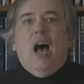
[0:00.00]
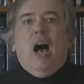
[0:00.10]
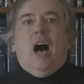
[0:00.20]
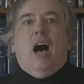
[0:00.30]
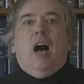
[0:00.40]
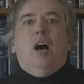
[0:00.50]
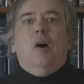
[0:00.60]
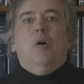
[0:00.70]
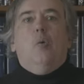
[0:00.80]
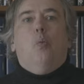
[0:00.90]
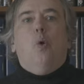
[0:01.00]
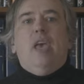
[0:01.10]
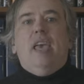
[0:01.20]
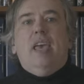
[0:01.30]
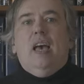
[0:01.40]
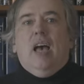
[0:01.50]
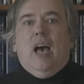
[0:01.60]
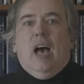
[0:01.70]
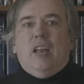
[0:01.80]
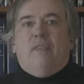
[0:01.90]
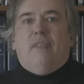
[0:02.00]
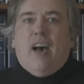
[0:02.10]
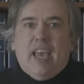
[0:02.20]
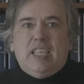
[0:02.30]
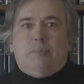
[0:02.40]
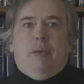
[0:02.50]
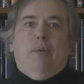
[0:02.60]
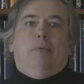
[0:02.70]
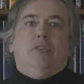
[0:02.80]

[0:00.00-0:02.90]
uh, we advised people